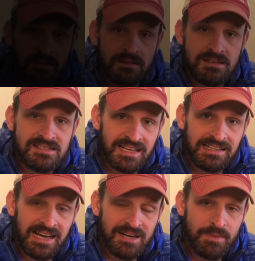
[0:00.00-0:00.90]
The second
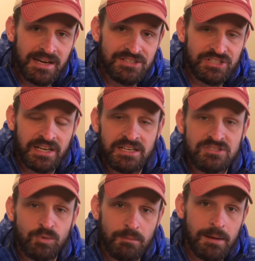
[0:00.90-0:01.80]
item that I
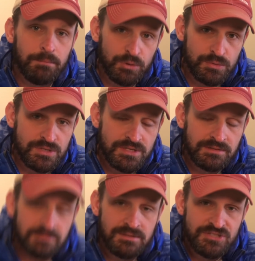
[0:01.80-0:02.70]
changed were my boots.
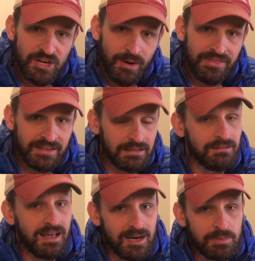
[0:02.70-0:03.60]
So I think a
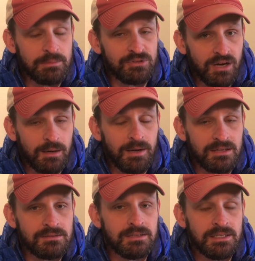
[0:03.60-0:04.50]
lot of people talk
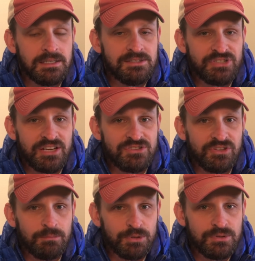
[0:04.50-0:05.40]
about changing
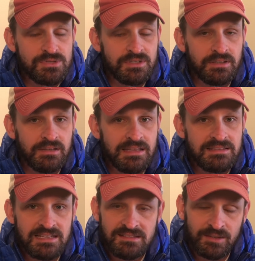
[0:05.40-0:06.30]
their boots and
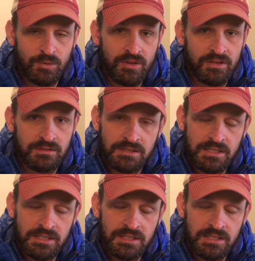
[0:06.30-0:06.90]
that's like one of the